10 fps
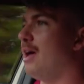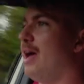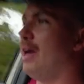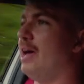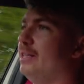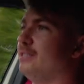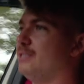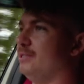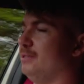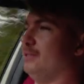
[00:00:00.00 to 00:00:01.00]

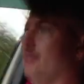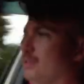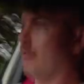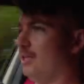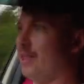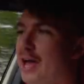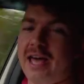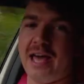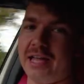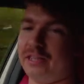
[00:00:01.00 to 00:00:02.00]
And
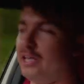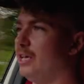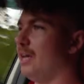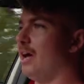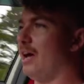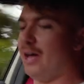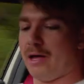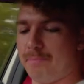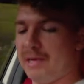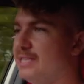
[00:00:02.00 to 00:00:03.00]
that had the
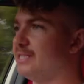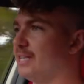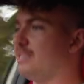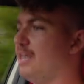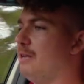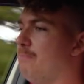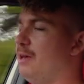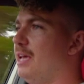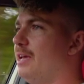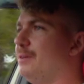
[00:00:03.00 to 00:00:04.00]
uh,
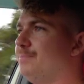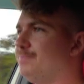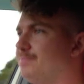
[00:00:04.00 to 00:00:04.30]
B16B